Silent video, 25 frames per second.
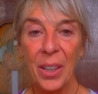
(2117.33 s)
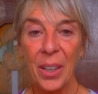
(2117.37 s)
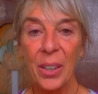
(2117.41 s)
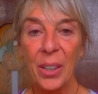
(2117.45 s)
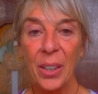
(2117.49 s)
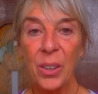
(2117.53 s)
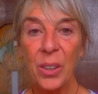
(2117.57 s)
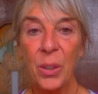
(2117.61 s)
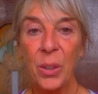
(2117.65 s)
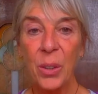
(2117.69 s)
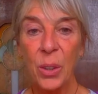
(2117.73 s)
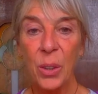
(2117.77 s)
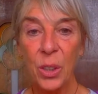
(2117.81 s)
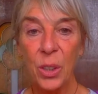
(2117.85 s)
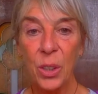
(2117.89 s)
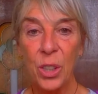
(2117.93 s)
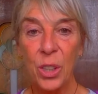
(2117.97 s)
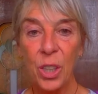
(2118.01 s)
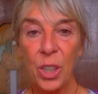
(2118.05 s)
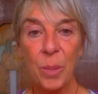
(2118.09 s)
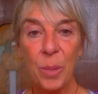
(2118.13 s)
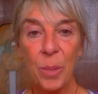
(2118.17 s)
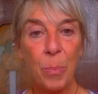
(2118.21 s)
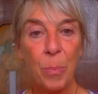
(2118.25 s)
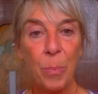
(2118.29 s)
you could
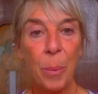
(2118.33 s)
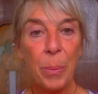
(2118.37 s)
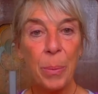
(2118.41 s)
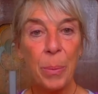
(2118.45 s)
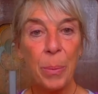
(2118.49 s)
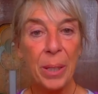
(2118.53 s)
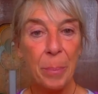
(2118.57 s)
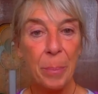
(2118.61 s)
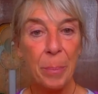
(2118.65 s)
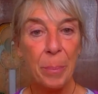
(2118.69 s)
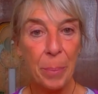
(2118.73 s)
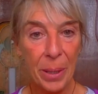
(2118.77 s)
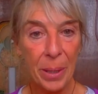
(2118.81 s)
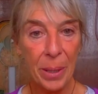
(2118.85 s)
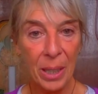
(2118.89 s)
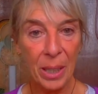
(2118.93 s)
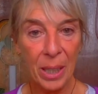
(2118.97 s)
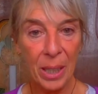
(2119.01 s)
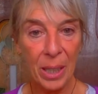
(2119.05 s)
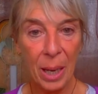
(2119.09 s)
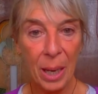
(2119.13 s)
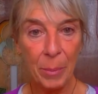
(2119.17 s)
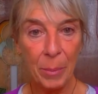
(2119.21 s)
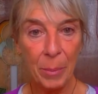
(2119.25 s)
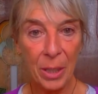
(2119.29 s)
just pop in a pill,
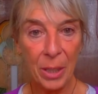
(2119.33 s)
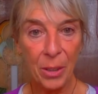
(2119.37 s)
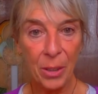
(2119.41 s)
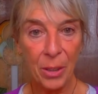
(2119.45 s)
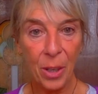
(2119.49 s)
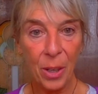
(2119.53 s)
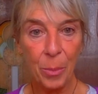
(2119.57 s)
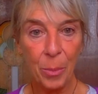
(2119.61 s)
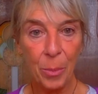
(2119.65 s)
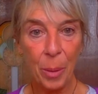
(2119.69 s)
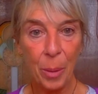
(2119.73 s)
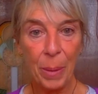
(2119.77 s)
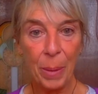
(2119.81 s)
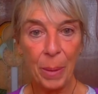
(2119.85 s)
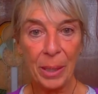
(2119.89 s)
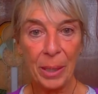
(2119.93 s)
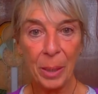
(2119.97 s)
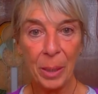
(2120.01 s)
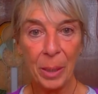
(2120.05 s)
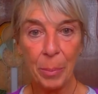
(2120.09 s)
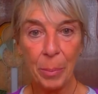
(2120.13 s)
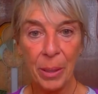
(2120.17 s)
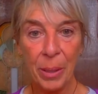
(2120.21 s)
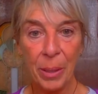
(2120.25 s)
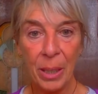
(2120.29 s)
I mean a homeopathic
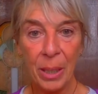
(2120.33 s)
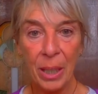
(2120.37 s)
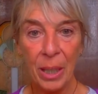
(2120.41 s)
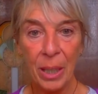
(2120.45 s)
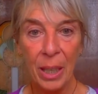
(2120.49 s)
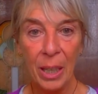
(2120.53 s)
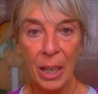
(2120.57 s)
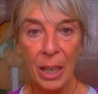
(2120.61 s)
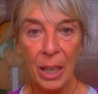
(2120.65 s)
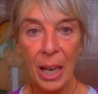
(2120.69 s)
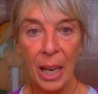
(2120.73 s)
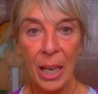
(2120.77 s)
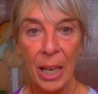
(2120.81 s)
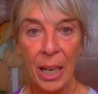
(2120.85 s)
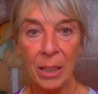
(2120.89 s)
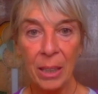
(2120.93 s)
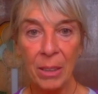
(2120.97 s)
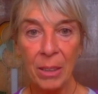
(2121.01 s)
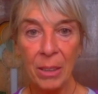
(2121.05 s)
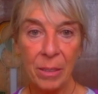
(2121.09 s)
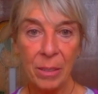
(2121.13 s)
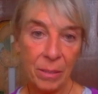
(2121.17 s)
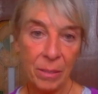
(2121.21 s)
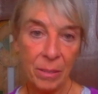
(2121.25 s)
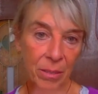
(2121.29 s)
pill, and
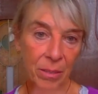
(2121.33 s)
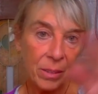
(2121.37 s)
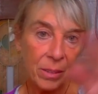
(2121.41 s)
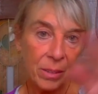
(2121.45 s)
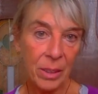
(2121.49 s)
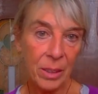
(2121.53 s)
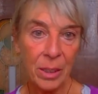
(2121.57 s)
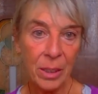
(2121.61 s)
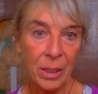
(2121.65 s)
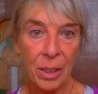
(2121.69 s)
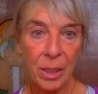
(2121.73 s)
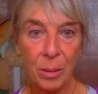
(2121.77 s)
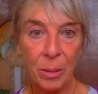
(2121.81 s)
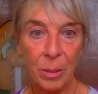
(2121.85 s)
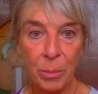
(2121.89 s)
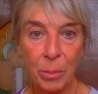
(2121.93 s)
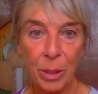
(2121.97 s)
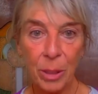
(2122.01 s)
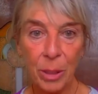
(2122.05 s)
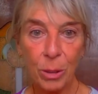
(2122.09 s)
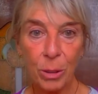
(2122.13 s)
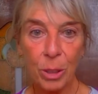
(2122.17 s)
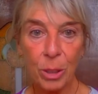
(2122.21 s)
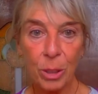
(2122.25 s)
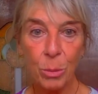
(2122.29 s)
you know,
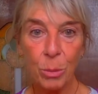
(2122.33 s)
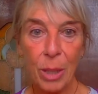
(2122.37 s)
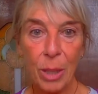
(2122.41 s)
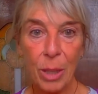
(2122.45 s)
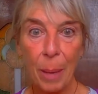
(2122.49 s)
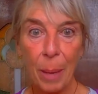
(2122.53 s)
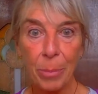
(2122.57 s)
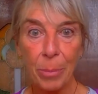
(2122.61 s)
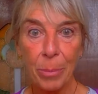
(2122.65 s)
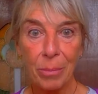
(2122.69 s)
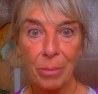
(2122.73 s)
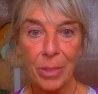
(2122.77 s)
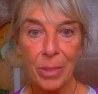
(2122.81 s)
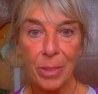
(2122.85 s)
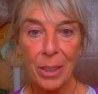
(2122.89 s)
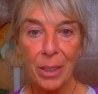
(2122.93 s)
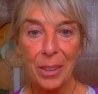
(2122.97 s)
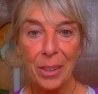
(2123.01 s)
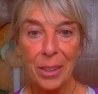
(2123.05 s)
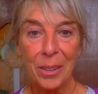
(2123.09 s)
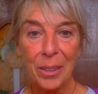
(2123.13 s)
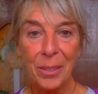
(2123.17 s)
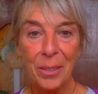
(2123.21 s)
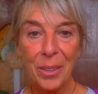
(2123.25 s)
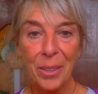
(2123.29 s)
miracles would happen.
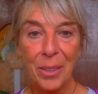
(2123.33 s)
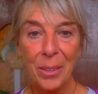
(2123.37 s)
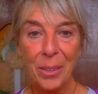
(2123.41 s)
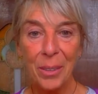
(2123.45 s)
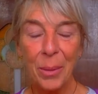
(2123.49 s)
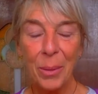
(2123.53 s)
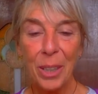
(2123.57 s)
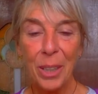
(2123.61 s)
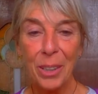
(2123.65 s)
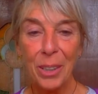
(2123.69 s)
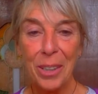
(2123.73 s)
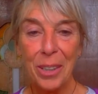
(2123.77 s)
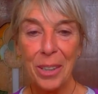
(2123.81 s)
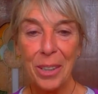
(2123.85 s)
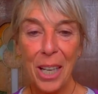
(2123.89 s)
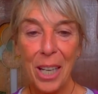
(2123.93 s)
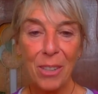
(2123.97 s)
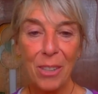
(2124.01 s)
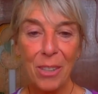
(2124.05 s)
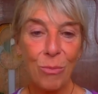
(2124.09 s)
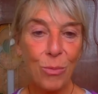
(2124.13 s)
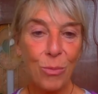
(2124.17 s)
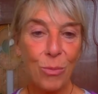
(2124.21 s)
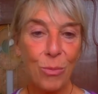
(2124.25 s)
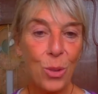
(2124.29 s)
Whether
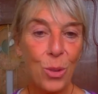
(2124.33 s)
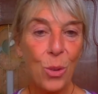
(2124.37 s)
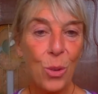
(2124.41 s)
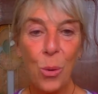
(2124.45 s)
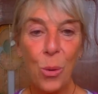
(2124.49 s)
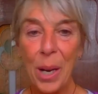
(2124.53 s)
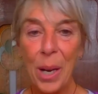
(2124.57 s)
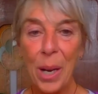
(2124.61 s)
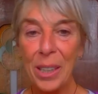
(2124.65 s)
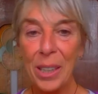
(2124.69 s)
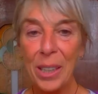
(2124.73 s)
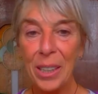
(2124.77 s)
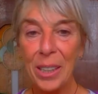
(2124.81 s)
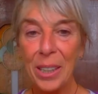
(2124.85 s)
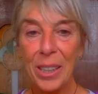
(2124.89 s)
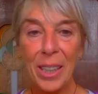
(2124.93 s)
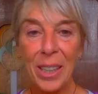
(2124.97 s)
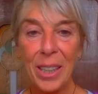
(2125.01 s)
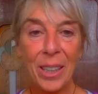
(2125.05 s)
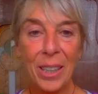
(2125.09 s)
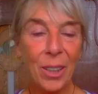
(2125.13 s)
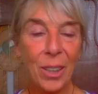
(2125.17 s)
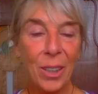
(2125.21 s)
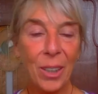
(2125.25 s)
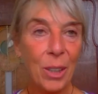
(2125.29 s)
they knew
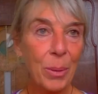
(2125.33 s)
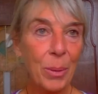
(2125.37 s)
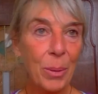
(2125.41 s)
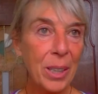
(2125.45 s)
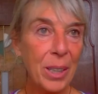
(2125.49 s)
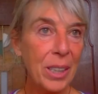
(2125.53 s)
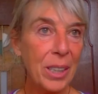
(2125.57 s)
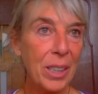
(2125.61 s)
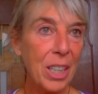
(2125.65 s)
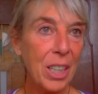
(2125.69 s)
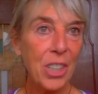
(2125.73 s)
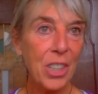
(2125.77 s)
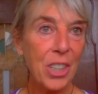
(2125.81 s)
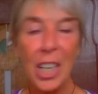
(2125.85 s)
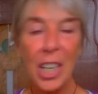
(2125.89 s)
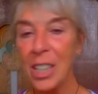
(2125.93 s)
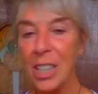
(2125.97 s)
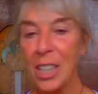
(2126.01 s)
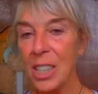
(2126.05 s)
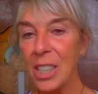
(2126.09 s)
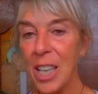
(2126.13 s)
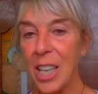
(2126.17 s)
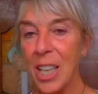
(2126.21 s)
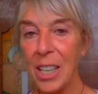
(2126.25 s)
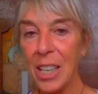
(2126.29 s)
anything, or whether they
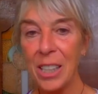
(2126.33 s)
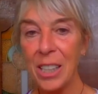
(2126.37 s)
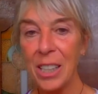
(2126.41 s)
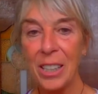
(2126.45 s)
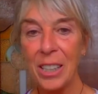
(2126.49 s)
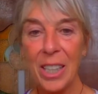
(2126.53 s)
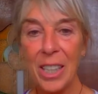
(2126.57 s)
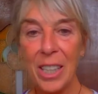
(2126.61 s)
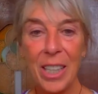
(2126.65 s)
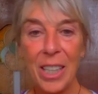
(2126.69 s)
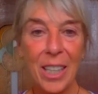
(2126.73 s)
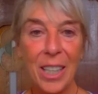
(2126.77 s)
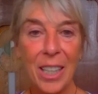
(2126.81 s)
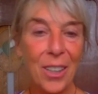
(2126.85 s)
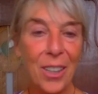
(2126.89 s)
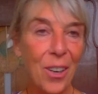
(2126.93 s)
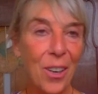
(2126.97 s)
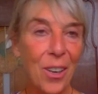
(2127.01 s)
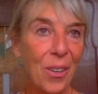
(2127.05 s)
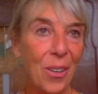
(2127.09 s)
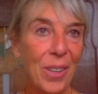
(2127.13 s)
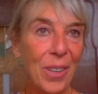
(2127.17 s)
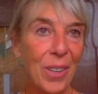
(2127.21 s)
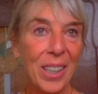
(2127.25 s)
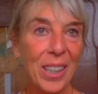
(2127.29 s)
changed anything, or
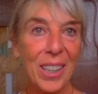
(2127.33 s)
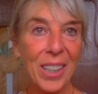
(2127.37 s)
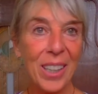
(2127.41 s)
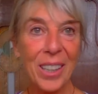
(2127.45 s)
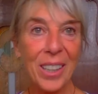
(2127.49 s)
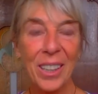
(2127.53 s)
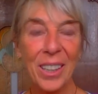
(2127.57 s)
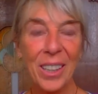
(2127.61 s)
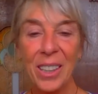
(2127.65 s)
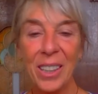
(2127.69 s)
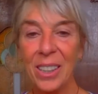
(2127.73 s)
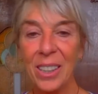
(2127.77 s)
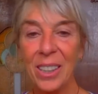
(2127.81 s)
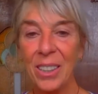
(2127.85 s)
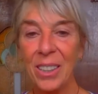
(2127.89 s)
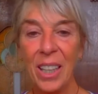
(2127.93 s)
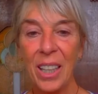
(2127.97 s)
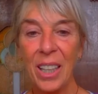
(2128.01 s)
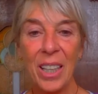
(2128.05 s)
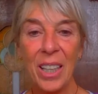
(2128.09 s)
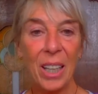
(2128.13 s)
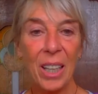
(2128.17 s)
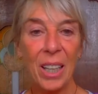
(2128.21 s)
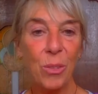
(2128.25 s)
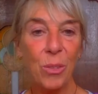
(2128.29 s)
whether they
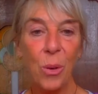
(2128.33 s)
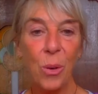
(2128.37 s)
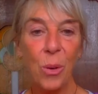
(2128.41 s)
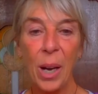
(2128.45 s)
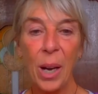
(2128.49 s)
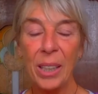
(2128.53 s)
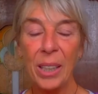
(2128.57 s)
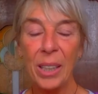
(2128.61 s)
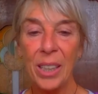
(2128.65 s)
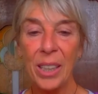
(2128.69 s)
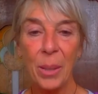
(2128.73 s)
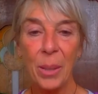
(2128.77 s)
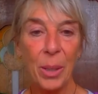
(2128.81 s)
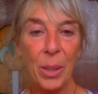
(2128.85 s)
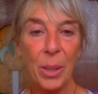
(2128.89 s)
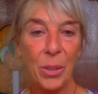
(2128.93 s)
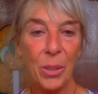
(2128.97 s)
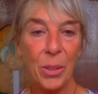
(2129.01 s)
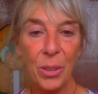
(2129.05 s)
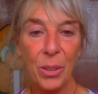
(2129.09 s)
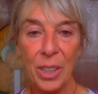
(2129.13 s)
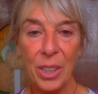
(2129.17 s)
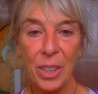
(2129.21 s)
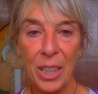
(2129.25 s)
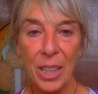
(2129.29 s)
had no idea what you
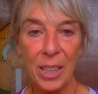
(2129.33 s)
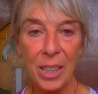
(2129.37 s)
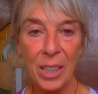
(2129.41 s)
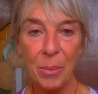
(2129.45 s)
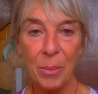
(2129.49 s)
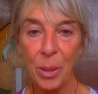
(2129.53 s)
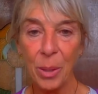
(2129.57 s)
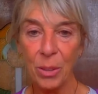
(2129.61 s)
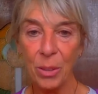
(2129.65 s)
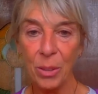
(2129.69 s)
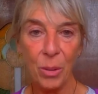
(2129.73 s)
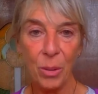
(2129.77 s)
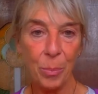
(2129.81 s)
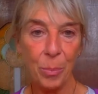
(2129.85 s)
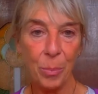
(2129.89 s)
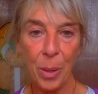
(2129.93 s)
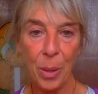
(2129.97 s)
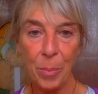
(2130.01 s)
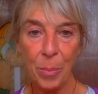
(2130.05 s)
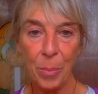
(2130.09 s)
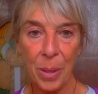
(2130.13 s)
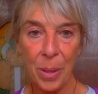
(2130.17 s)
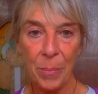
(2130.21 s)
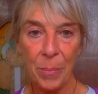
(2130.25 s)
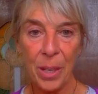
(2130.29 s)
did, but no
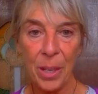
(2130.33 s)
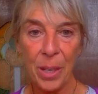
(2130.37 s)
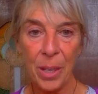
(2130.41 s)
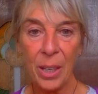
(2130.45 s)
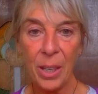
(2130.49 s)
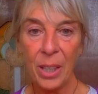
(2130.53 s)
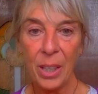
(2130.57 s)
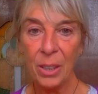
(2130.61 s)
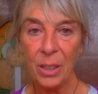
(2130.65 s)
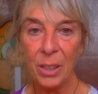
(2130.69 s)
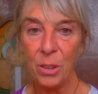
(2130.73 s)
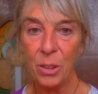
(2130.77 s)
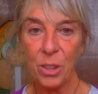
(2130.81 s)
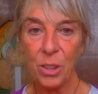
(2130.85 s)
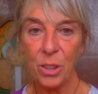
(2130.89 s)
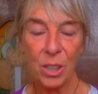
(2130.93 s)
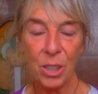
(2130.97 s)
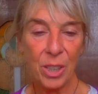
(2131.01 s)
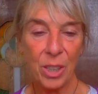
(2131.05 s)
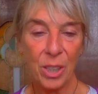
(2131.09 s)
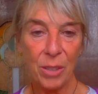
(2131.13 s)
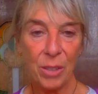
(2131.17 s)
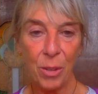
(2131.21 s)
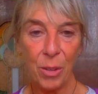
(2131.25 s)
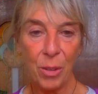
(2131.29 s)
problem, you just
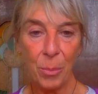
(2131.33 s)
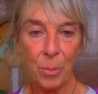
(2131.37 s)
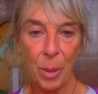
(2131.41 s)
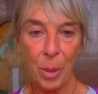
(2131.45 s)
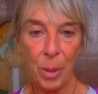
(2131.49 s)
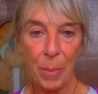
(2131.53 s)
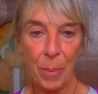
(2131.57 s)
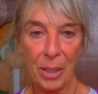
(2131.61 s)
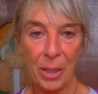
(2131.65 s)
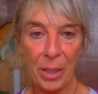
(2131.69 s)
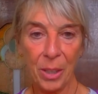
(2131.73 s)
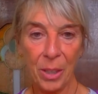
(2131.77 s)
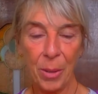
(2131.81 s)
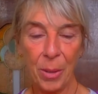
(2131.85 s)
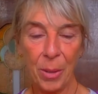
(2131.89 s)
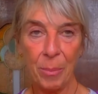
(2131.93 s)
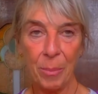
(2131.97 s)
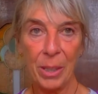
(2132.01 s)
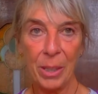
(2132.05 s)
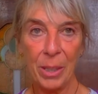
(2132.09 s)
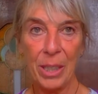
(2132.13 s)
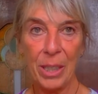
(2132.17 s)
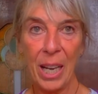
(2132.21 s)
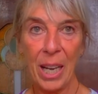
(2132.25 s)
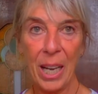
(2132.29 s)
give homeopathic
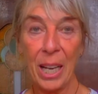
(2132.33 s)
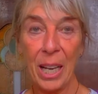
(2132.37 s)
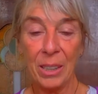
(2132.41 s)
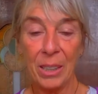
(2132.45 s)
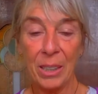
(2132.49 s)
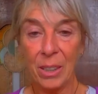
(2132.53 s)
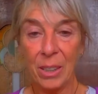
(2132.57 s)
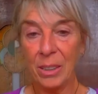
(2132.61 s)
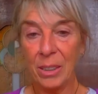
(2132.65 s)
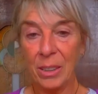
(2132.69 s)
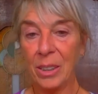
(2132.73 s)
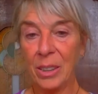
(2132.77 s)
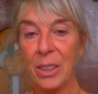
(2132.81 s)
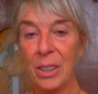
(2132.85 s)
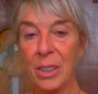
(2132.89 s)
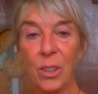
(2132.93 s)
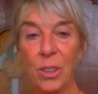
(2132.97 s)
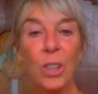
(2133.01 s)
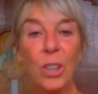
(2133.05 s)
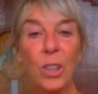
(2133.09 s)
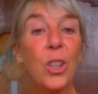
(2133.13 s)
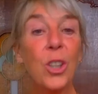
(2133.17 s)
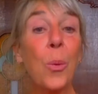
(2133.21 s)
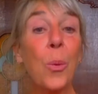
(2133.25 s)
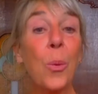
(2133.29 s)
remedy and
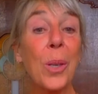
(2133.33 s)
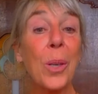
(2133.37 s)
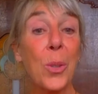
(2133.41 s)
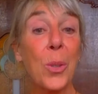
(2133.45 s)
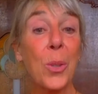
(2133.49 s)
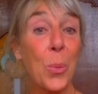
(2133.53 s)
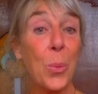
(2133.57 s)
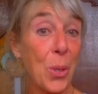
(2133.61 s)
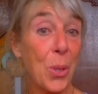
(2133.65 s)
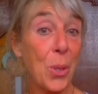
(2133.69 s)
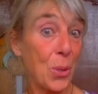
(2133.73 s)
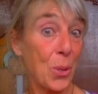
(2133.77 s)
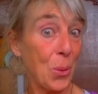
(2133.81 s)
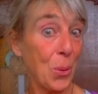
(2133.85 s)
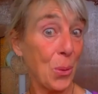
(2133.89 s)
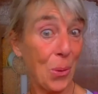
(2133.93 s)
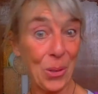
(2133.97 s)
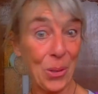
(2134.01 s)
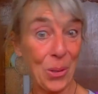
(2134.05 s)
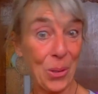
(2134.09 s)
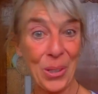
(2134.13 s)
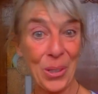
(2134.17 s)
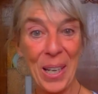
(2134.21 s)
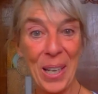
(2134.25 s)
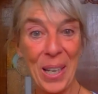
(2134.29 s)
order was
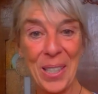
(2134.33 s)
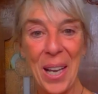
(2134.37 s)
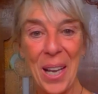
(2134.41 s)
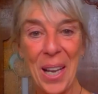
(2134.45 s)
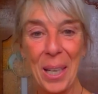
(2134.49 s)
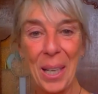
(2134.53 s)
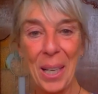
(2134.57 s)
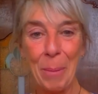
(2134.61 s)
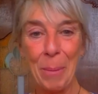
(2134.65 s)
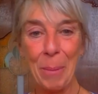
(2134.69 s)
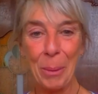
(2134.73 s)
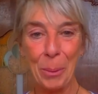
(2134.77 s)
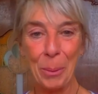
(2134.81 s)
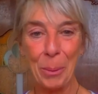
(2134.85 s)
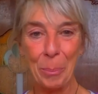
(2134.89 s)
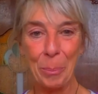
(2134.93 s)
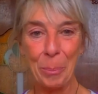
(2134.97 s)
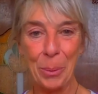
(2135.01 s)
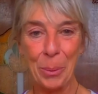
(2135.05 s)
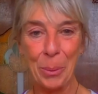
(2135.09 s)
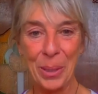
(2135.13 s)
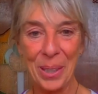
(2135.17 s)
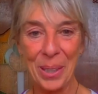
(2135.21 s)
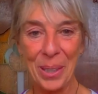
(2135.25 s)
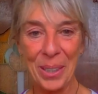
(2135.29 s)
restored, as Hahnemann would put
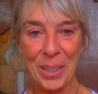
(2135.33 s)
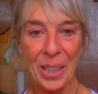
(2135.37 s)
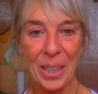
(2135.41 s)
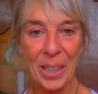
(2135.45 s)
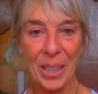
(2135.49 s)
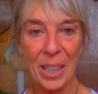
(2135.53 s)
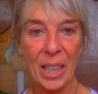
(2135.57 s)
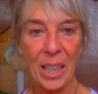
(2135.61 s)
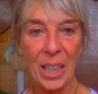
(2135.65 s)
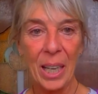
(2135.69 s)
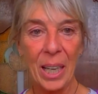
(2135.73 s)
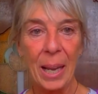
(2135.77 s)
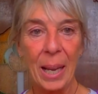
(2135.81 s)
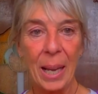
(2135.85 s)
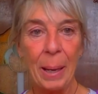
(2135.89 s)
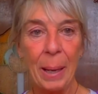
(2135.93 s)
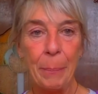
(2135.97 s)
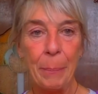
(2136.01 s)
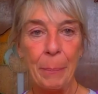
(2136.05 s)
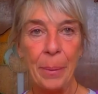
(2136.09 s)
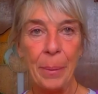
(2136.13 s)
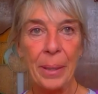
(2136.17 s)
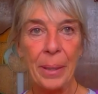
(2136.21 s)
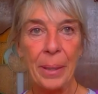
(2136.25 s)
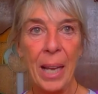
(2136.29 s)
it.
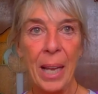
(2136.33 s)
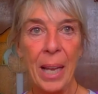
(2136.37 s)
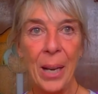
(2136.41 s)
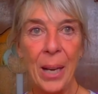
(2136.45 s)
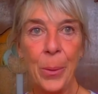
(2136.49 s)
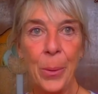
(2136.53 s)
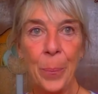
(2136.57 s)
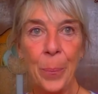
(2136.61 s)
But now,